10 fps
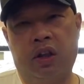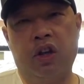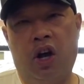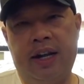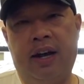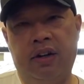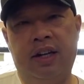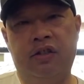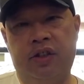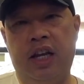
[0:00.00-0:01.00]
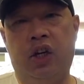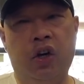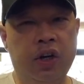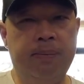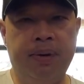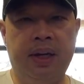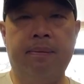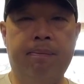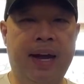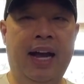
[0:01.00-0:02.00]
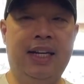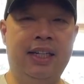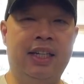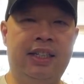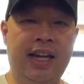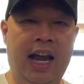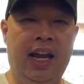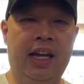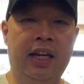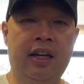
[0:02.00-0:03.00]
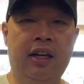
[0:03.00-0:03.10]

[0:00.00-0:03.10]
thought out as they could be back in the day.